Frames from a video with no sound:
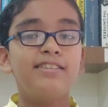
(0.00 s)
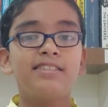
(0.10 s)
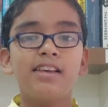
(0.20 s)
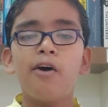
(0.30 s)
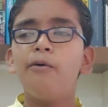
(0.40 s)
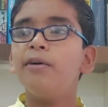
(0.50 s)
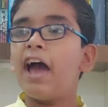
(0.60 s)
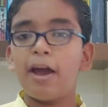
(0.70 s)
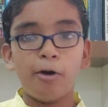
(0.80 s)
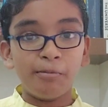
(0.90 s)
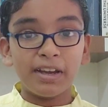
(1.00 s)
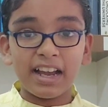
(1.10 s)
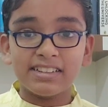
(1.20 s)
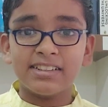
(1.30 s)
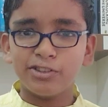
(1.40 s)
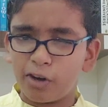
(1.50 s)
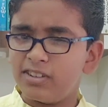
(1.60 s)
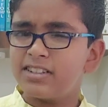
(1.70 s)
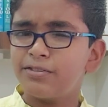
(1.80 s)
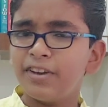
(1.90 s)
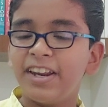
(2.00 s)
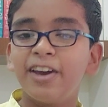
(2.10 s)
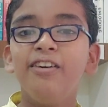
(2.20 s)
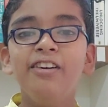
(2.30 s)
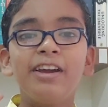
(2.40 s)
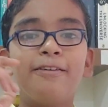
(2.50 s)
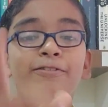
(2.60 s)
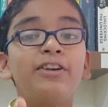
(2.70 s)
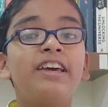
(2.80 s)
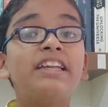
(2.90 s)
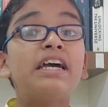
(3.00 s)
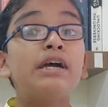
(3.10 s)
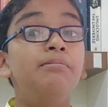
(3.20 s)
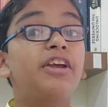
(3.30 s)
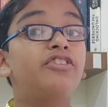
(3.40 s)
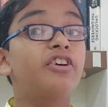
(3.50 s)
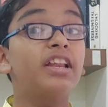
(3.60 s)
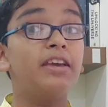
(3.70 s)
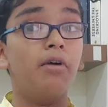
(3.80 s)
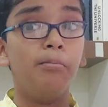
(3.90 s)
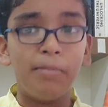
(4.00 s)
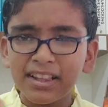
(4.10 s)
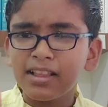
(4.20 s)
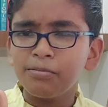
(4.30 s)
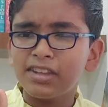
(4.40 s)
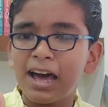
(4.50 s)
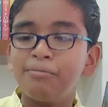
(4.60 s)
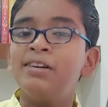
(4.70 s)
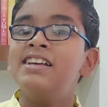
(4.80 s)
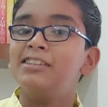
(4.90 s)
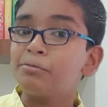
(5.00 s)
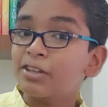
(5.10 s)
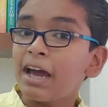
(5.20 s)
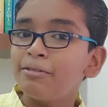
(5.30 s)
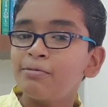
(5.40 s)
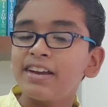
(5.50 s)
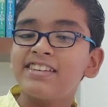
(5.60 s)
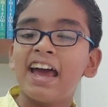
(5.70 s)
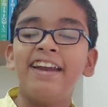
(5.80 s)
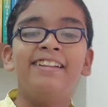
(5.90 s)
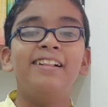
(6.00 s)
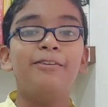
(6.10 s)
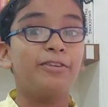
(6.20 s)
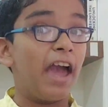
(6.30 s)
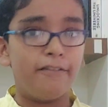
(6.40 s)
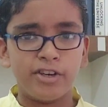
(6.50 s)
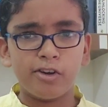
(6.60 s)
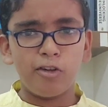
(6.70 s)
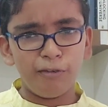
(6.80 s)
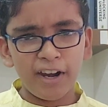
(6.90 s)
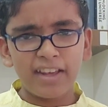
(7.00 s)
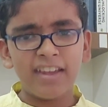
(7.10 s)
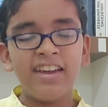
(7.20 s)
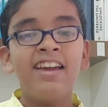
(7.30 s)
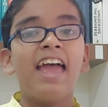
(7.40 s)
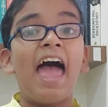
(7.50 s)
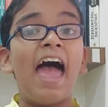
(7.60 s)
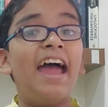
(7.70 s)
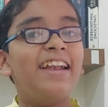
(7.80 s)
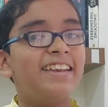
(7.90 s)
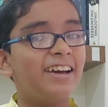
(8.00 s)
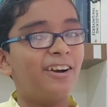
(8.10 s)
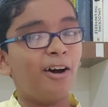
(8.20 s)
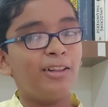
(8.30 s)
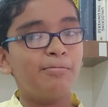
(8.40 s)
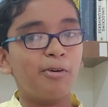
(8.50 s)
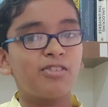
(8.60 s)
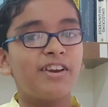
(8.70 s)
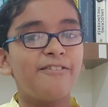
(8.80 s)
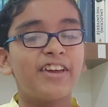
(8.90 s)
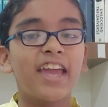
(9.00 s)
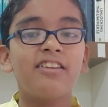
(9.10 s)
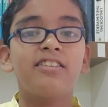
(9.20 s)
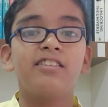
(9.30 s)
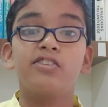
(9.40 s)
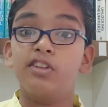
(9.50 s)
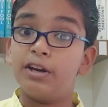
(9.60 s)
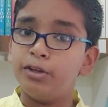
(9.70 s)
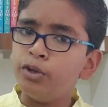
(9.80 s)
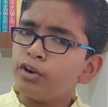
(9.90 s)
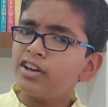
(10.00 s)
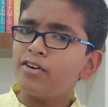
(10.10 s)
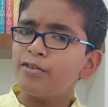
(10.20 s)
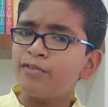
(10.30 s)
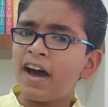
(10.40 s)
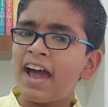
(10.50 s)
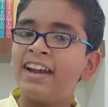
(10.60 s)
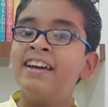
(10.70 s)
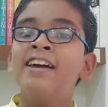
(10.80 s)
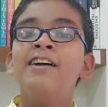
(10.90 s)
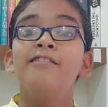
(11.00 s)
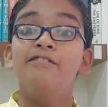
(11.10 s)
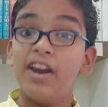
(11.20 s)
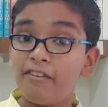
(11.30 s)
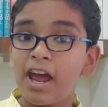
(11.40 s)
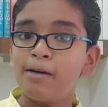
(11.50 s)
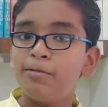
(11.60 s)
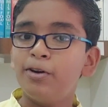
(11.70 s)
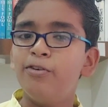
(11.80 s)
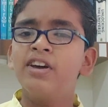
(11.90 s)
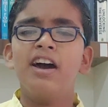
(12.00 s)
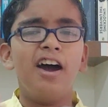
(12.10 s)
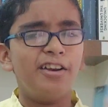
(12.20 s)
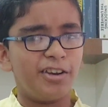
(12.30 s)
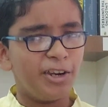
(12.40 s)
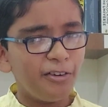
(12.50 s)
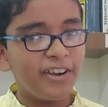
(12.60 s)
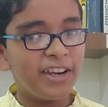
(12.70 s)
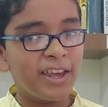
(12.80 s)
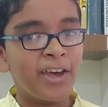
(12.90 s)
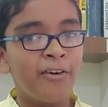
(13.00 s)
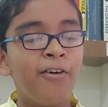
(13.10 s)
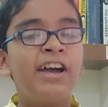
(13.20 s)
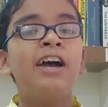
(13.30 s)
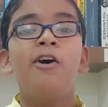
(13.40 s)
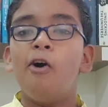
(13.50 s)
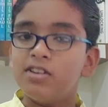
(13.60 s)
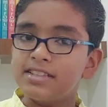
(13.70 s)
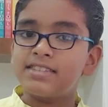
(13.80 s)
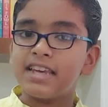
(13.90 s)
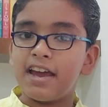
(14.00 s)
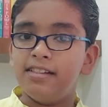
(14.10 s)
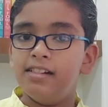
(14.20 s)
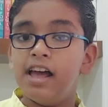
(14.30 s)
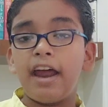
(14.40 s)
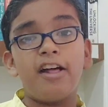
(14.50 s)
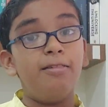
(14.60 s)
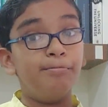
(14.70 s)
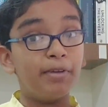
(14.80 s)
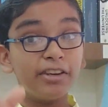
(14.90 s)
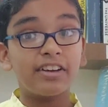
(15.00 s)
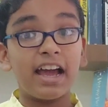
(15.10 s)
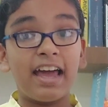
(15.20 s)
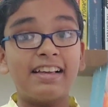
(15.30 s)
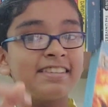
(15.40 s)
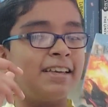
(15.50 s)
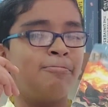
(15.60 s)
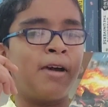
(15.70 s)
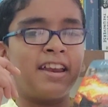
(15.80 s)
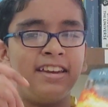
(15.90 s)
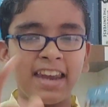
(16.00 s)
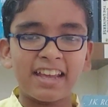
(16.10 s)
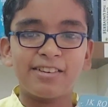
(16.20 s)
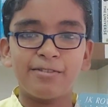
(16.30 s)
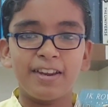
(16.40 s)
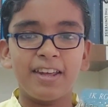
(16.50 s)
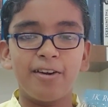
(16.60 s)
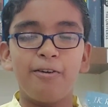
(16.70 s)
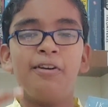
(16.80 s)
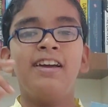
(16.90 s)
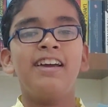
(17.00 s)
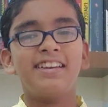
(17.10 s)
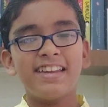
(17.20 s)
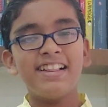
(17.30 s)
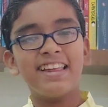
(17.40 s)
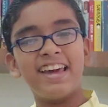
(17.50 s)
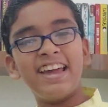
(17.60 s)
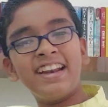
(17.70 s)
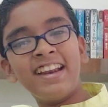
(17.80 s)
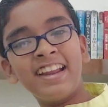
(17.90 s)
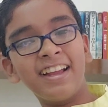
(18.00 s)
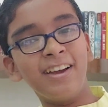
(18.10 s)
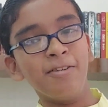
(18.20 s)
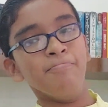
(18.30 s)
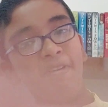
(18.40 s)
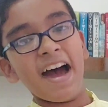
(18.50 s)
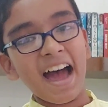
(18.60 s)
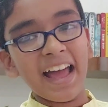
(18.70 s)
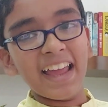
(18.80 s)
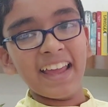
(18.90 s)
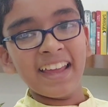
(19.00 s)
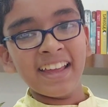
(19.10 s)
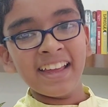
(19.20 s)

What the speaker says: So I hope you guys enjoyed this video. If you did, make sure you leave a big thumbs up, subscribe to my channel if you haven't already, and turn on the post notifications so that you get notified whenever I upload a new video on this channel. And I'll meet you guys in my next video. Till then, goodbye.